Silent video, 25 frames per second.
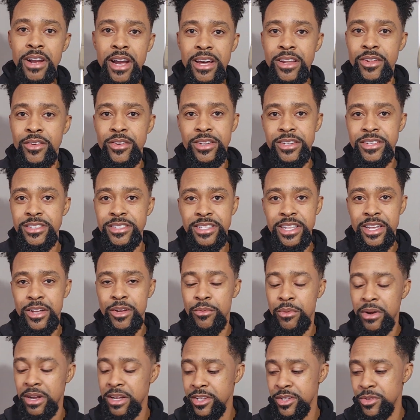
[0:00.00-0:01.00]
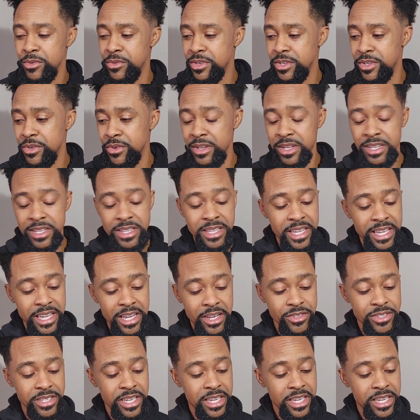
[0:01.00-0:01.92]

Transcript: I don't understand why you would do anything else.